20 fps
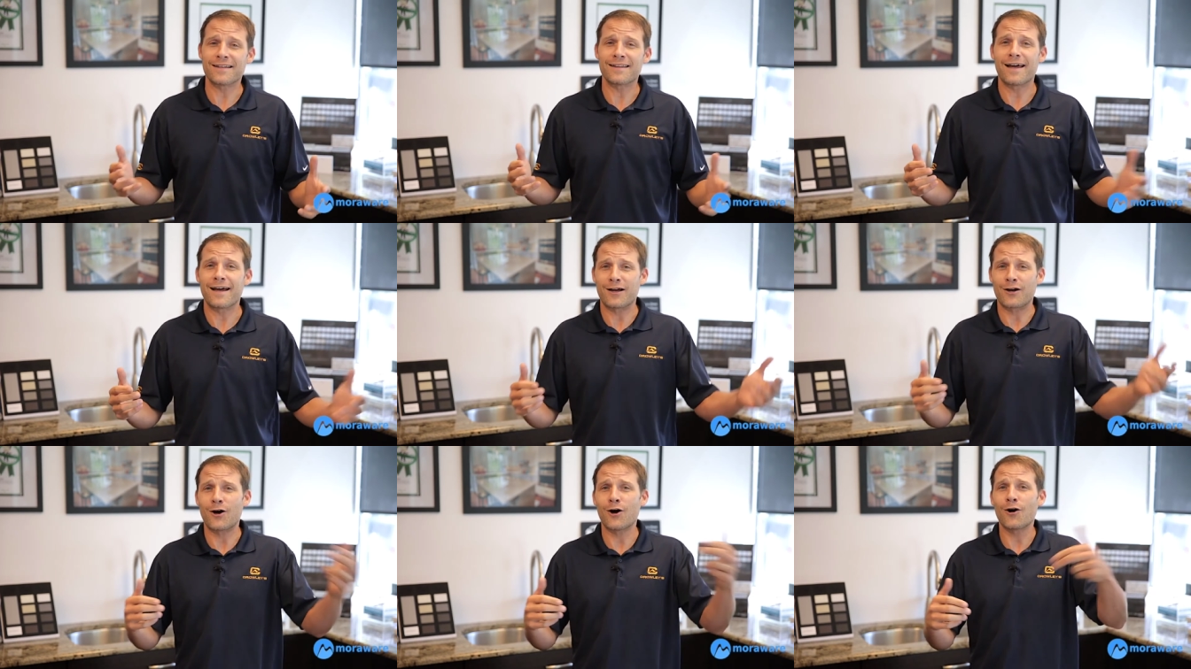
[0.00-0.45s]
to
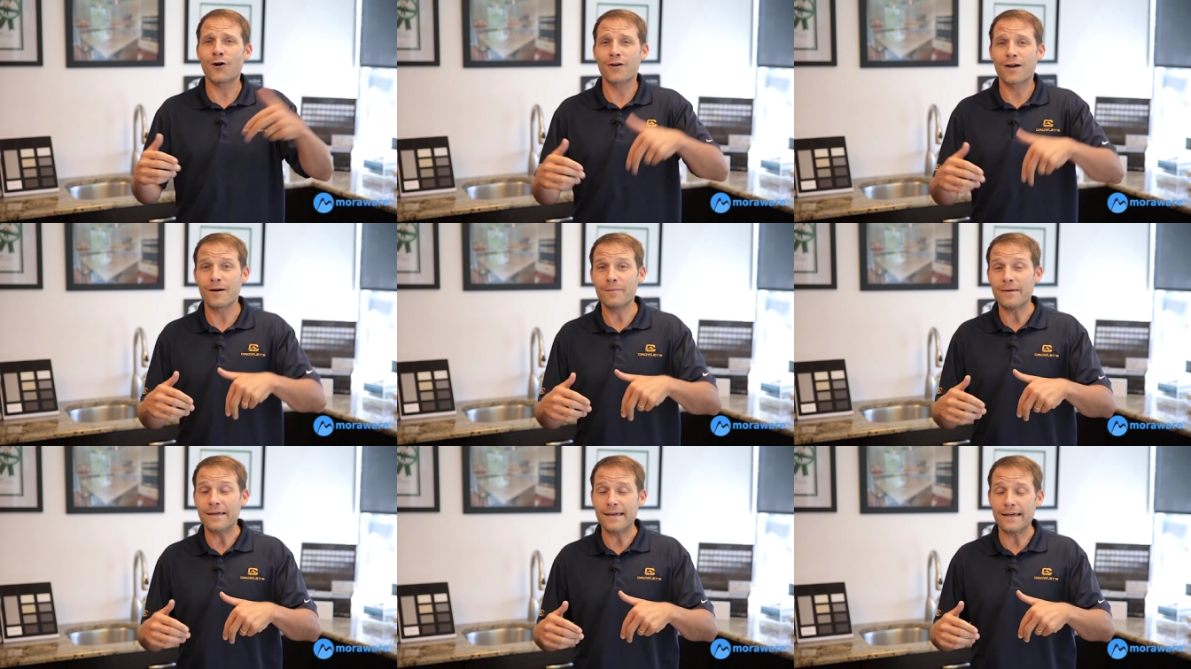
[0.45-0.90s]
that call
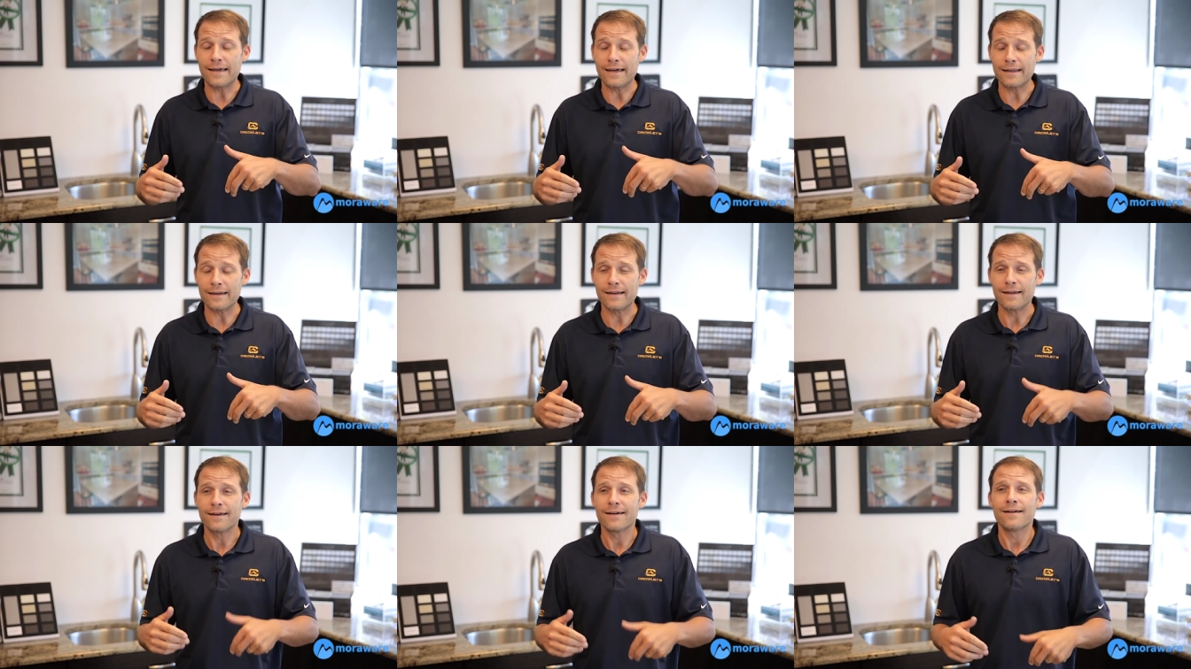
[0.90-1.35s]
coming
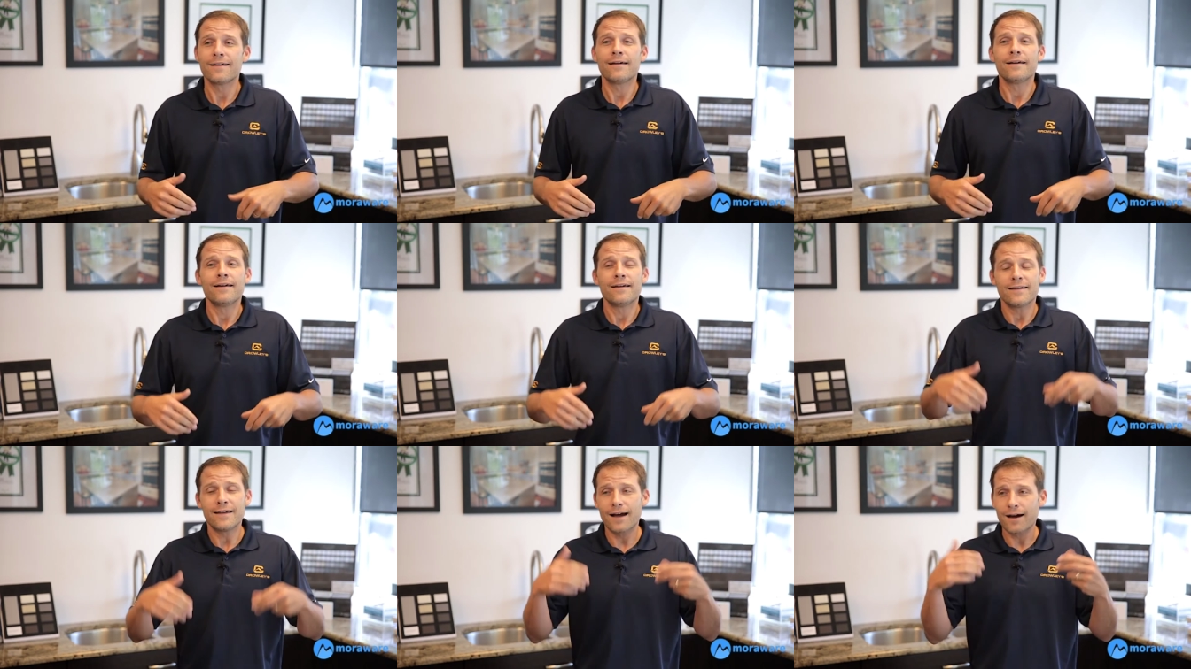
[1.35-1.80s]
in.
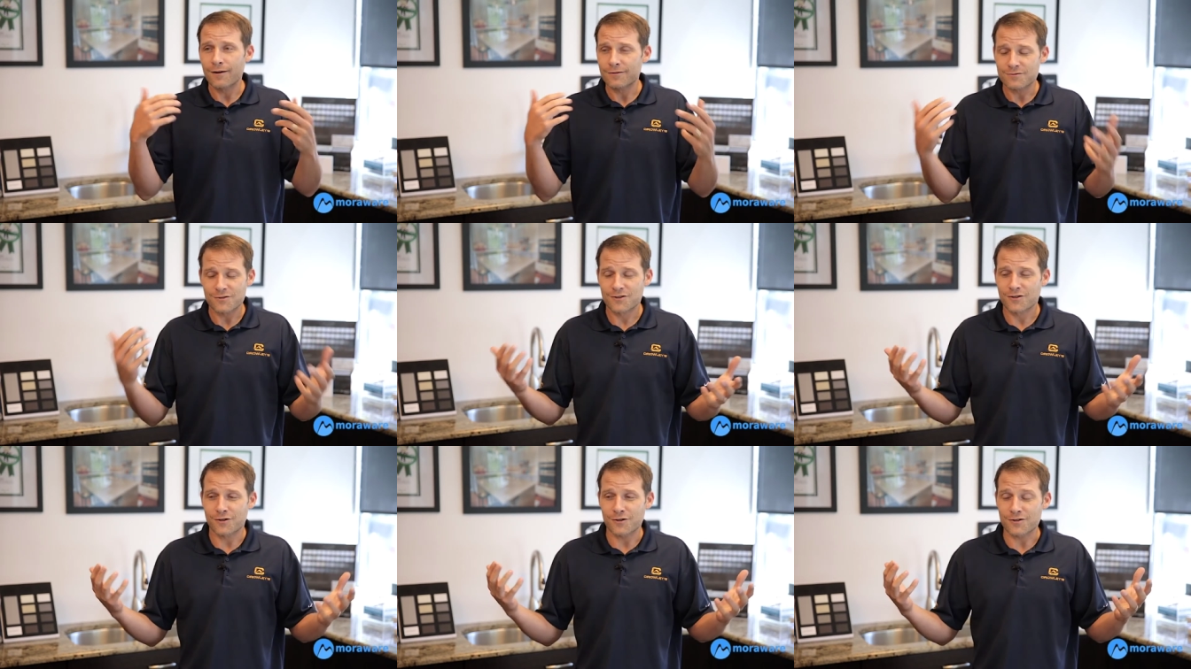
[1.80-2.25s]
Yeah,
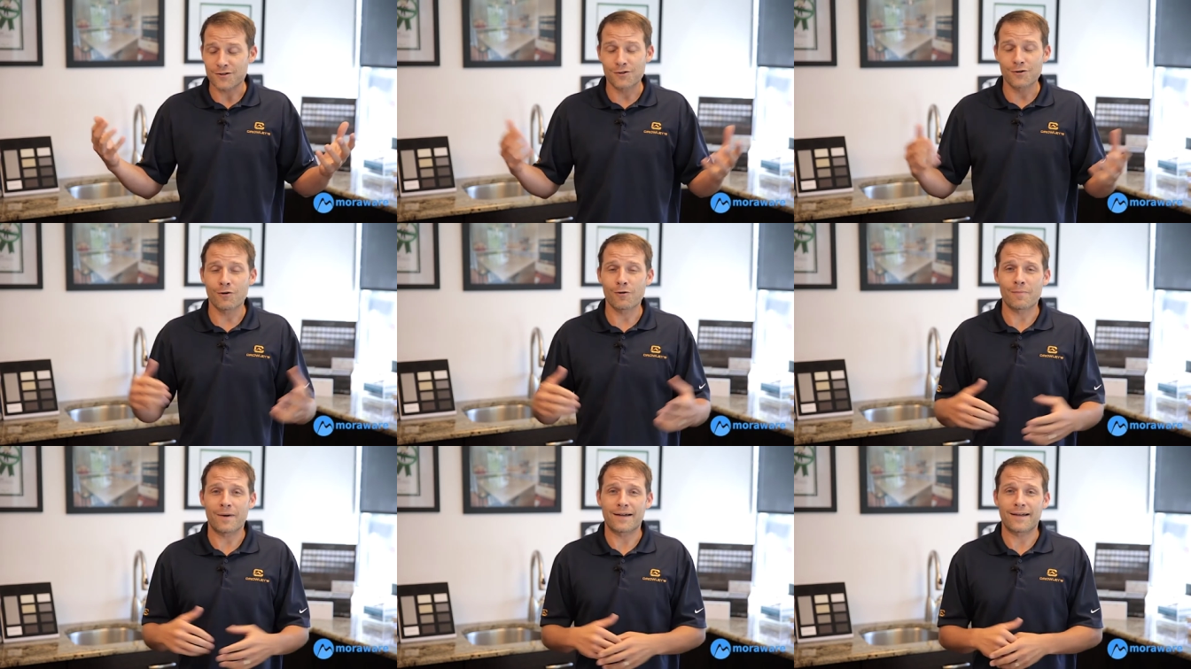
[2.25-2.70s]
I'm just curious to
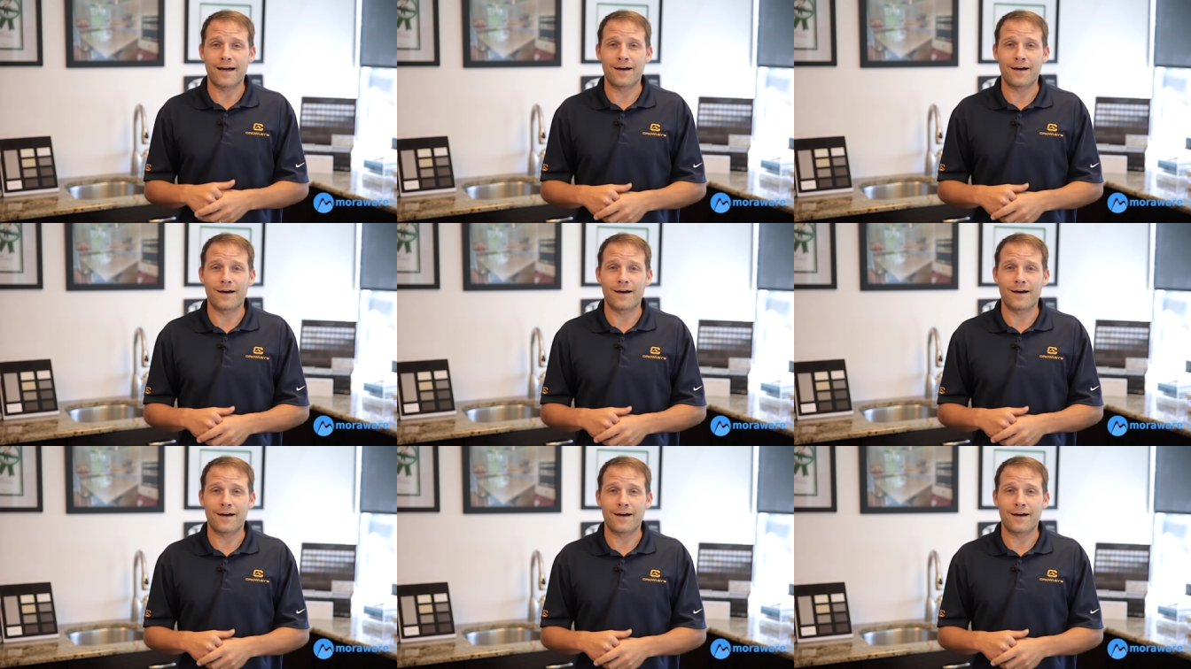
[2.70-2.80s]
know when my